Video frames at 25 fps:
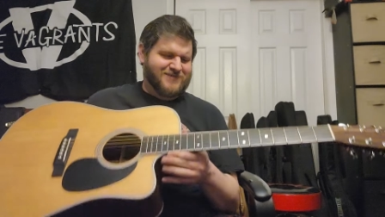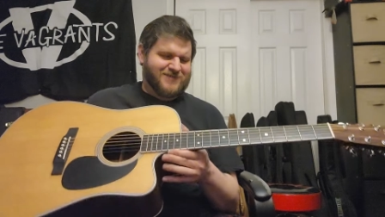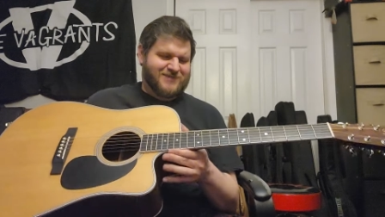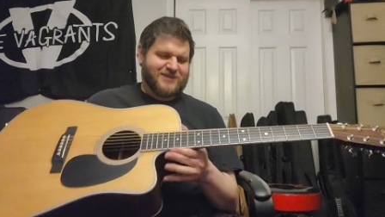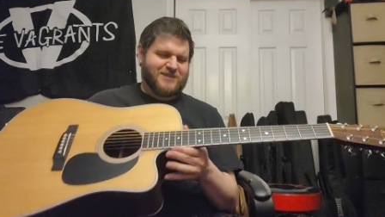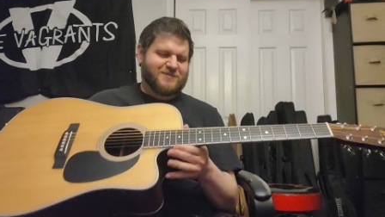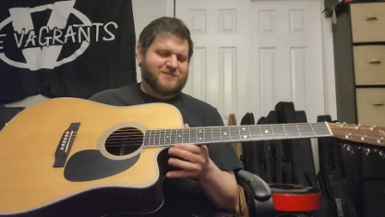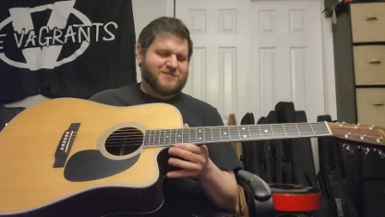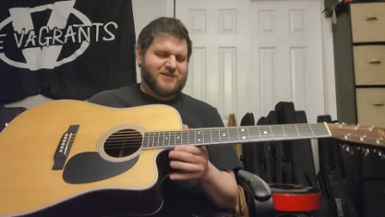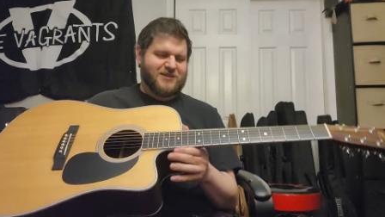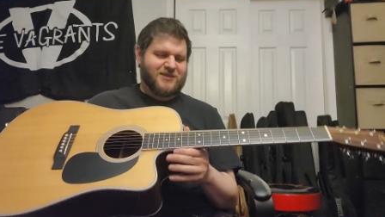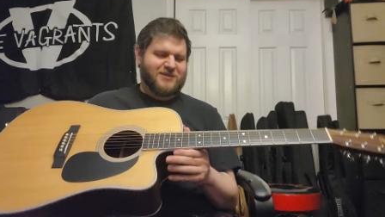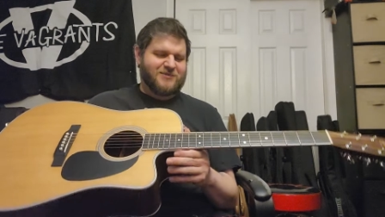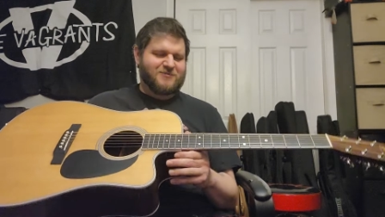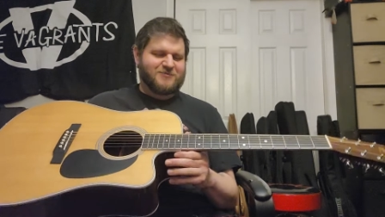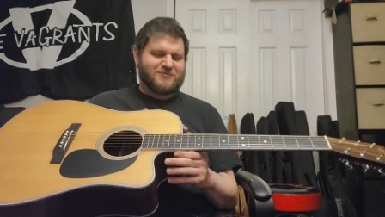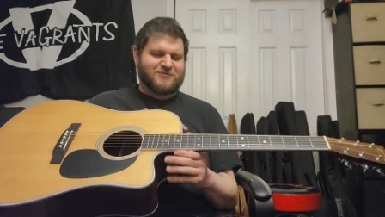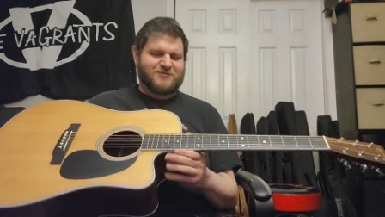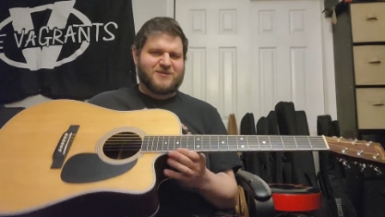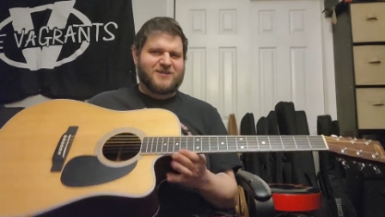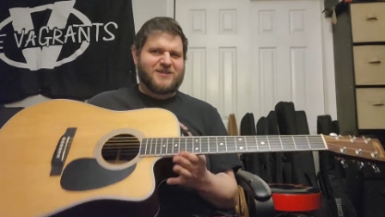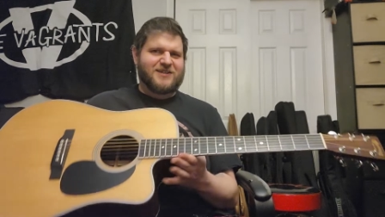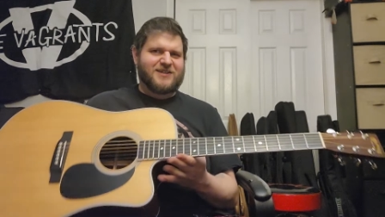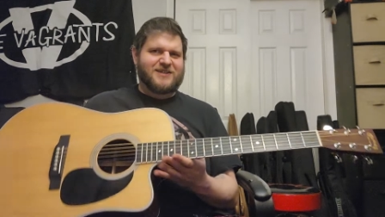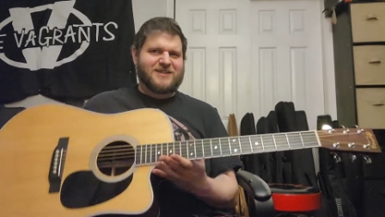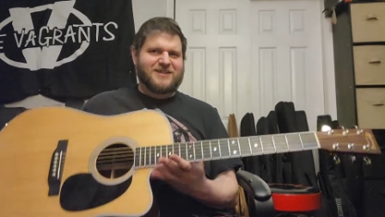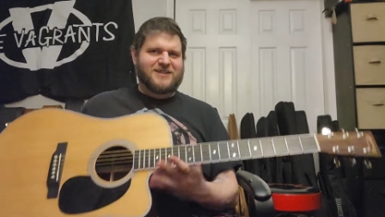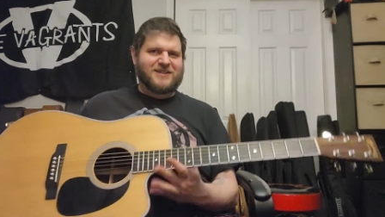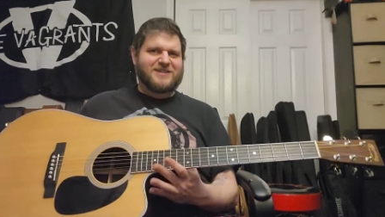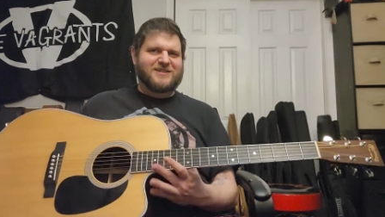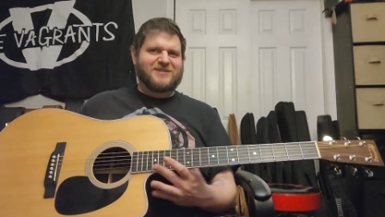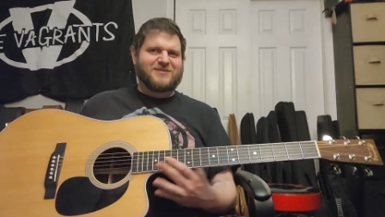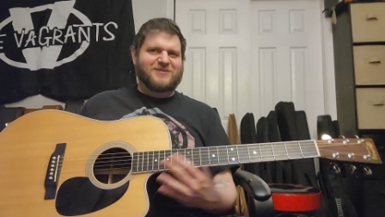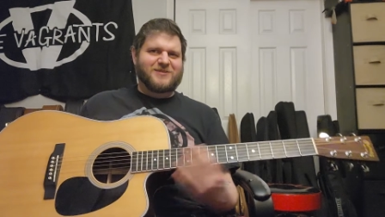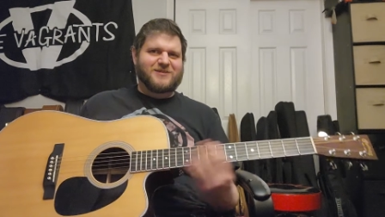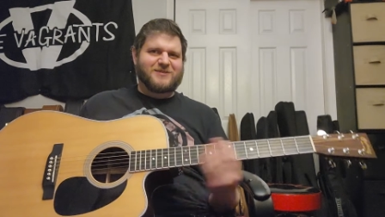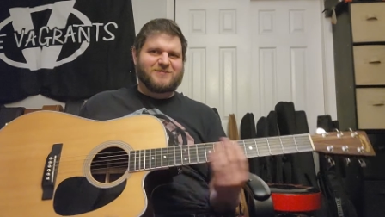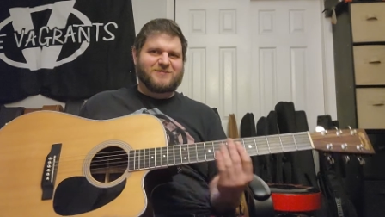Something you really need
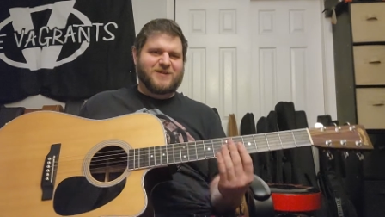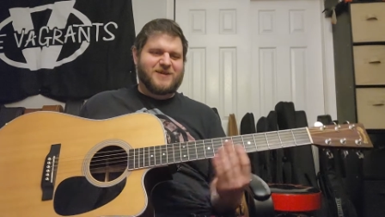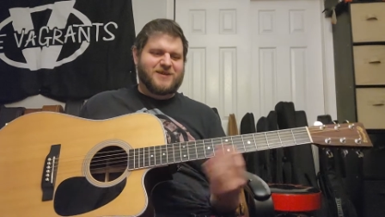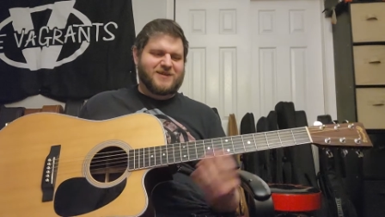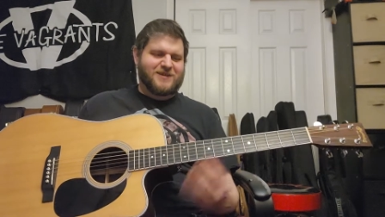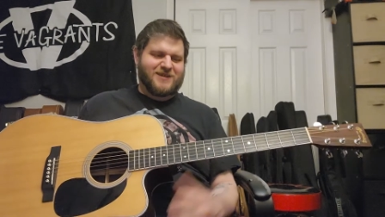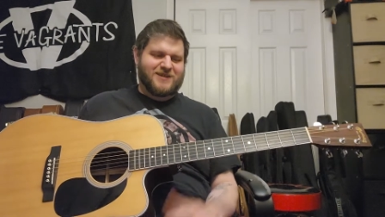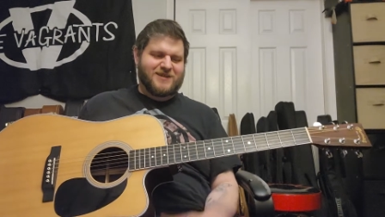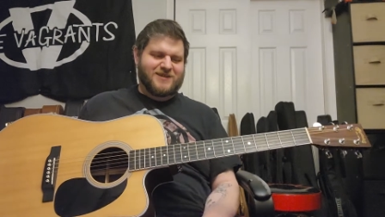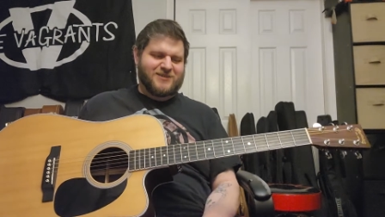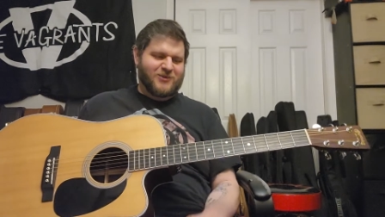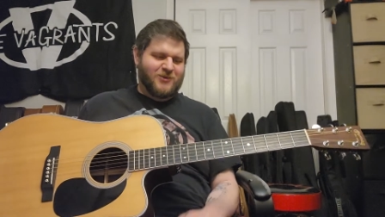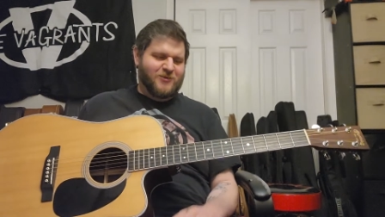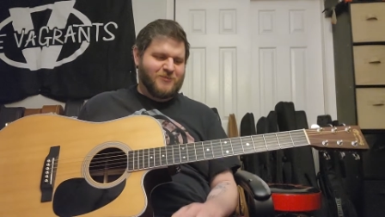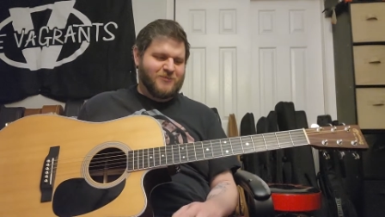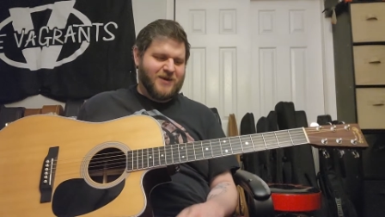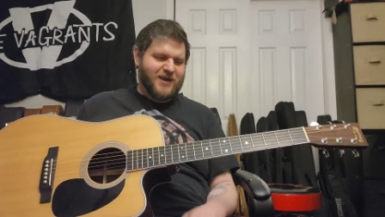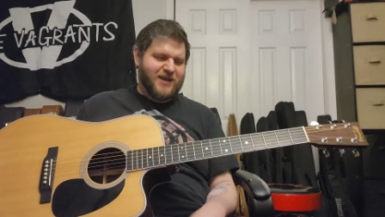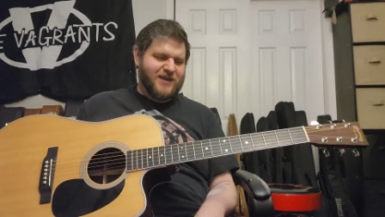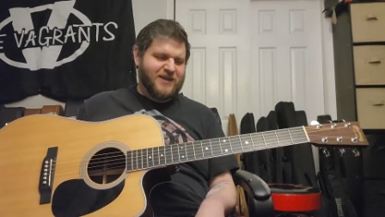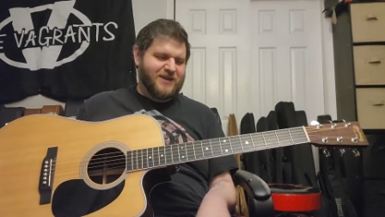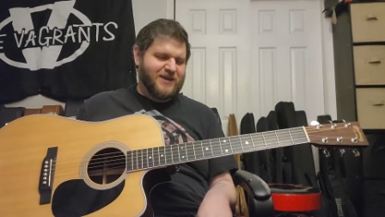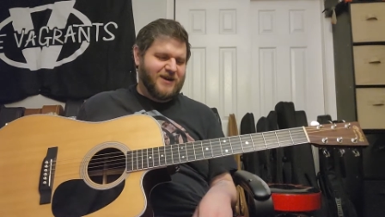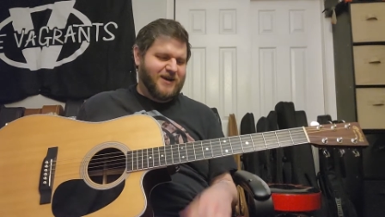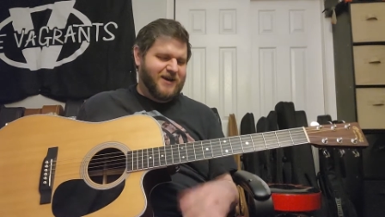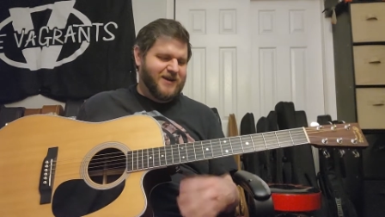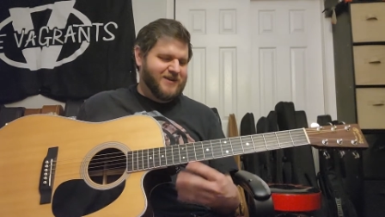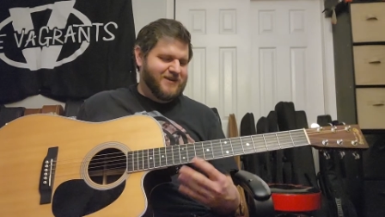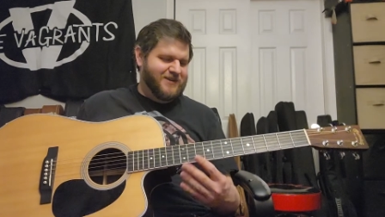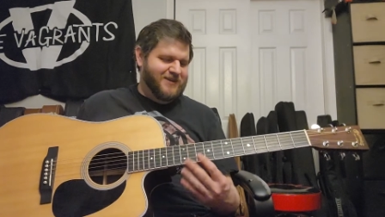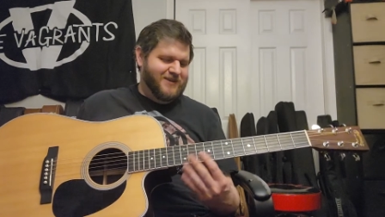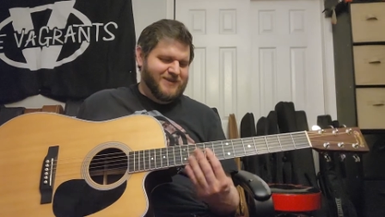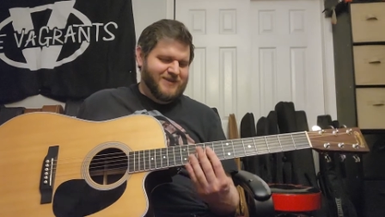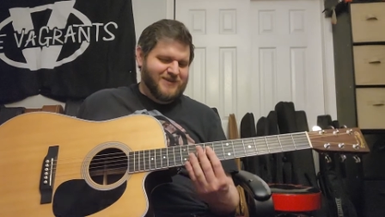to experience. Oh my god.